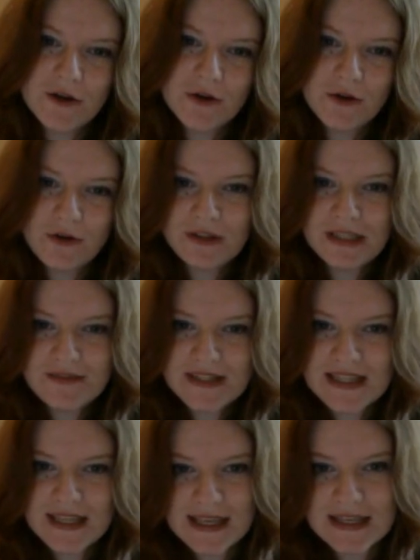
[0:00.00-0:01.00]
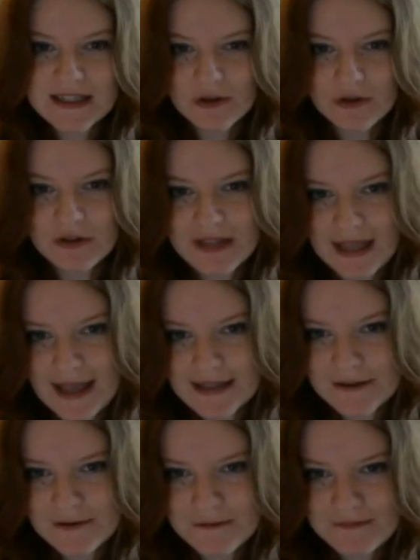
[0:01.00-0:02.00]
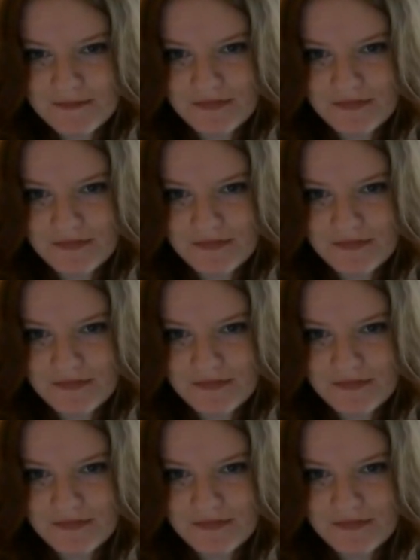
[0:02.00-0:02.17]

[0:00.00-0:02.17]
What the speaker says: who lives in the king's old castle.